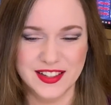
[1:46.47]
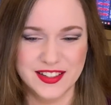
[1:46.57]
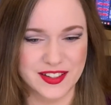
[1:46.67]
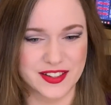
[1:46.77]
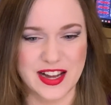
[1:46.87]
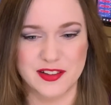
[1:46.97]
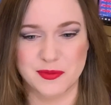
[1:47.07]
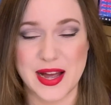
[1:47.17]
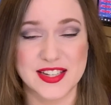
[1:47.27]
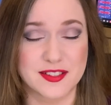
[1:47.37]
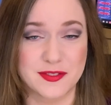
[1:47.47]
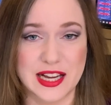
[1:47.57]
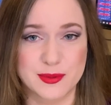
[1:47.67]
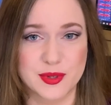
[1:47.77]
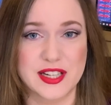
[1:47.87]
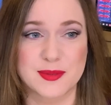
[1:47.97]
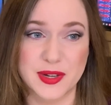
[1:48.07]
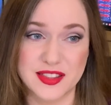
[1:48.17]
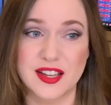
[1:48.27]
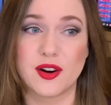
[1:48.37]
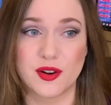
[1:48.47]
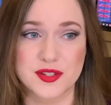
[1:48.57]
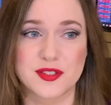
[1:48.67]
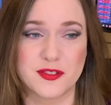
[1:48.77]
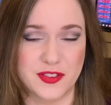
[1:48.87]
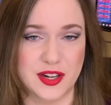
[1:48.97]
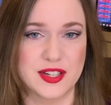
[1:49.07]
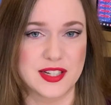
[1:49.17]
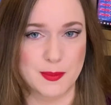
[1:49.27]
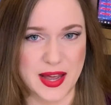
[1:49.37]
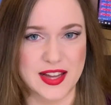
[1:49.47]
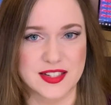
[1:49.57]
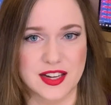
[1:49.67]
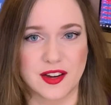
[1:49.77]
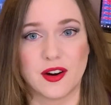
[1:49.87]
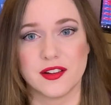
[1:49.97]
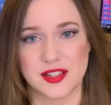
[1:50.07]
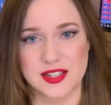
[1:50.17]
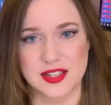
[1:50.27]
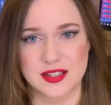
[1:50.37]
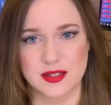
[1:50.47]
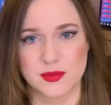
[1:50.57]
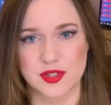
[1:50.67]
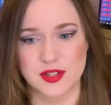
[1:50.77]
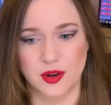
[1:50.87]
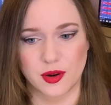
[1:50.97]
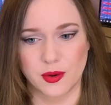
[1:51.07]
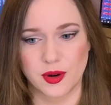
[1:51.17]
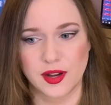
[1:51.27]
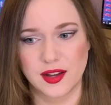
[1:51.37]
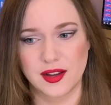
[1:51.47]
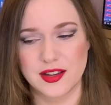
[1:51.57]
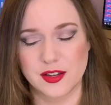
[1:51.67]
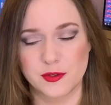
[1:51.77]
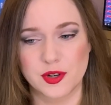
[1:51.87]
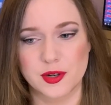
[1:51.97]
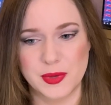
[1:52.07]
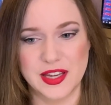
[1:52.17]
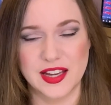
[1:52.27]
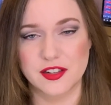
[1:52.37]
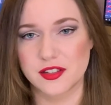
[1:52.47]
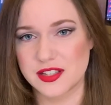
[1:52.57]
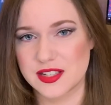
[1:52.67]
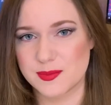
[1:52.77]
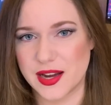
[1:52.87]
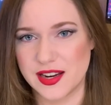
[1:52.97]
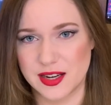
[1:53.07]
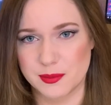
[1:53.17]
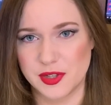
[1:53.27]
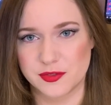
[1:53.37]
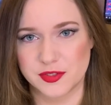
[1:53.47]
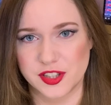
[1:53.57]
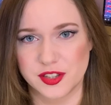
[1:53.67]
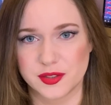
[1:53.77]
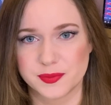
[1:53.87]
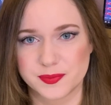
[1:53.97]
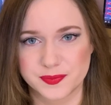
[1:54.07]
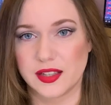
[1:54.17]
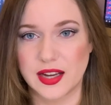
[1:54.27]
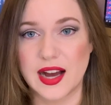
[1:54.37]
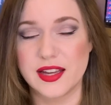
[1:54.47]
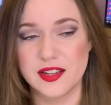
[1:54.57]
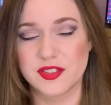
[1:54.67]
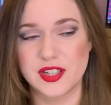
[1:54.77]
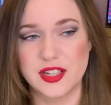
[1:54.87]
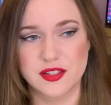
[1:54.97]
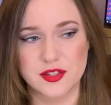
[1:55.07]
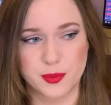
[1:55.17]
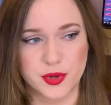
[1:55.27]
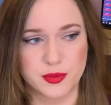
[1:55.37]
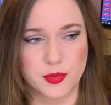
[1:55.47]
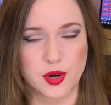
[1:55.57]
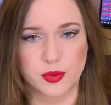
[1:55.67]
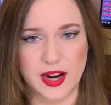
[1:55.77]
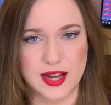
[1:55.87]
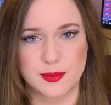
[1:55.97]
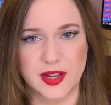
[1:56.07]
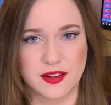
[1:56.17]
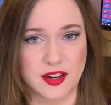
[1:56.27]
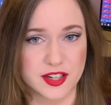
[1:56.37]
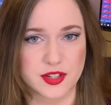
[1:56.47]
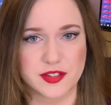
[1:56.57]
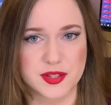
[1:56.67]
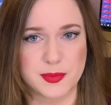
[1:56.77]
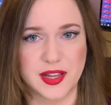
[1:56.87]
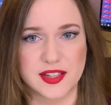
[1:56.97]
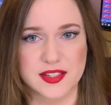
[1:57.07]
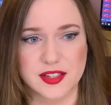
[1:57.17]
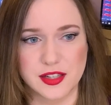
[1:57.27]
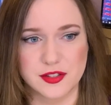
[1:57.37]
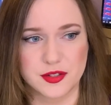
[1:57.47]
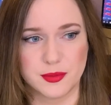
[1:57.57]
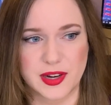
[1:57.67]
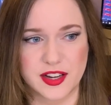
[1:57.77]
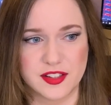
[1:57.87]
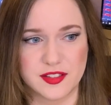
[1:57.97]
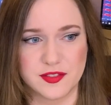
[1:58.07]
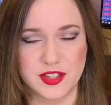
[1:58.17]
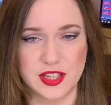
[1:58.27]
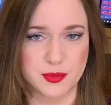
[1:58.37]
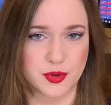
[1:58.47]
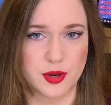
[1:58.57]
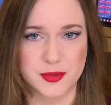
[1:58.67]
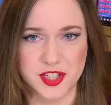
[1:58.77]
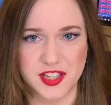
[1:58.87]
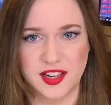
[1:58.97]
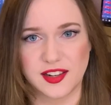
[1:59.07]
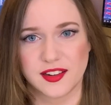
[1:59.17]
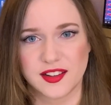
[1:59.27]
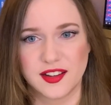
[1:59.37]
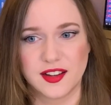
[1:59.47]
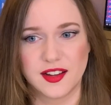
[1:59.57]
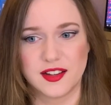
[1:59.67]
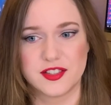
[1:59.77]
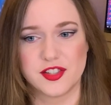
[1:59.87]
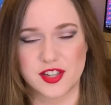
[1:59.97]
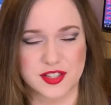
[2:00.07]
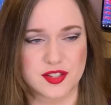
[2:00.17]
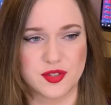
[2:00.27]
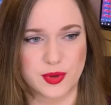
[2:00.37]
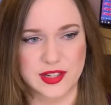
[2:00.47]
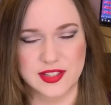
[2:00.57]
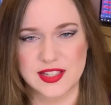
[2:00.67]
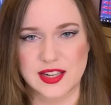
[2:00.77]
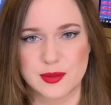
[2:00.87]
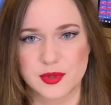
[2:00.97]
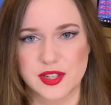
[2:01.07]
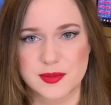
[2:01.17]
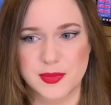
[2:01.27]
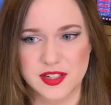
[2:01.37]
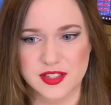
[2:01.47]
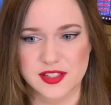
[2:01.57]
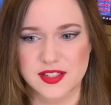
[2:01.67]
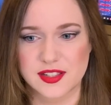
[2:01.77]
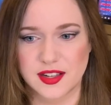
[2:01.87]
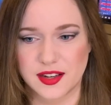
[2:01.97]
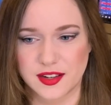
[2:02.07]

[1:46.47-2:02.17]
you know, have massive libraries. But they're also very demanding on the system. So if you're a beginner, this might not be for you. Like, I even needed to put more RAM and hard drive space into my VE Pro machine just to run these libraries because,